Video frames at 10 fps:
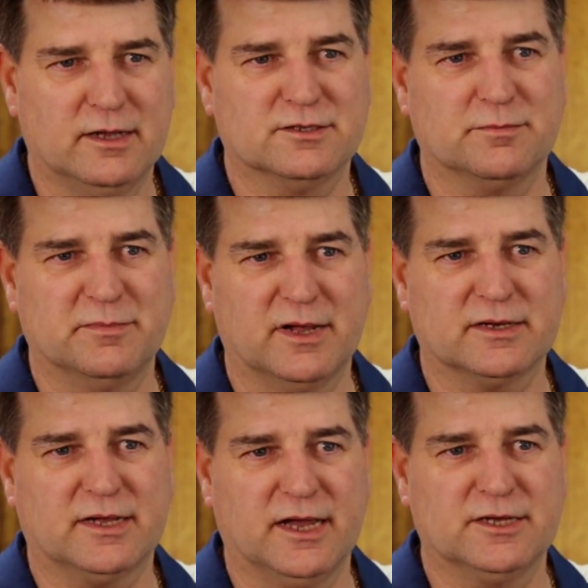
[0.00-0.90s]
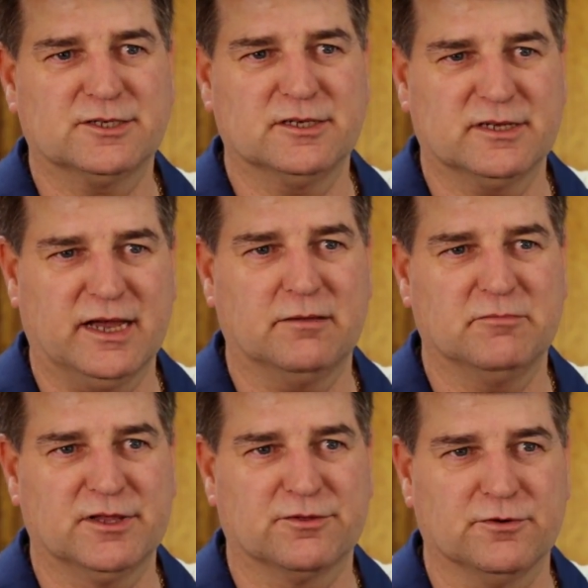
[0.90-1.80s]
and some medication to
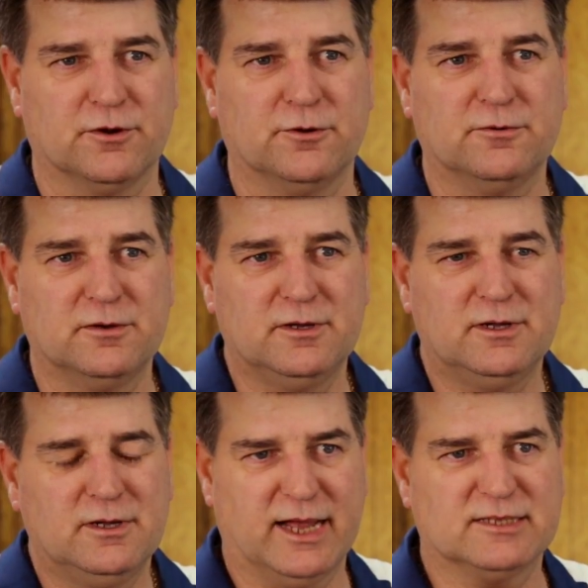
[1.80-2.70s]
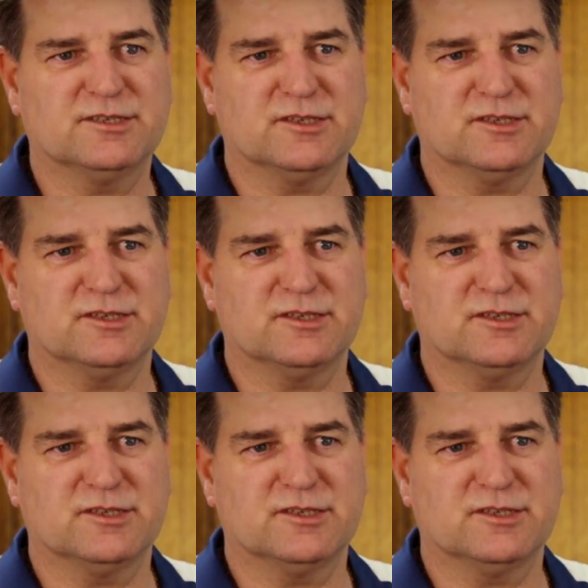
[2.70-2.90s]
get me through that